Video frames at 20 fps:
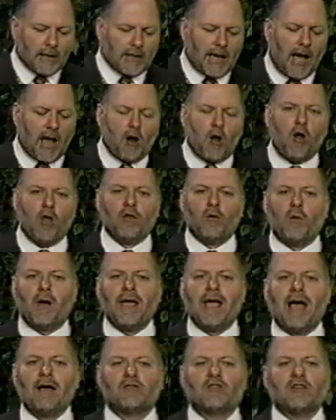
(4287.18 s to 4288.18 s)
Got all the
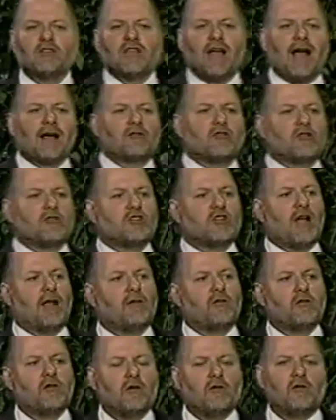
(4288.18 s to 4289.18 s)
way out to Dr.
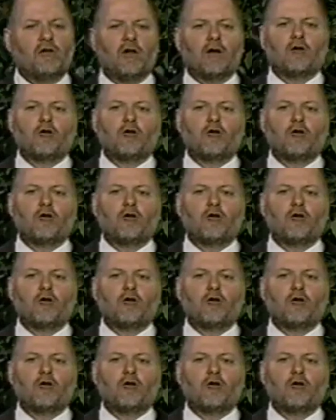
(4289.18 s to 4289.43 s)
Jensen's.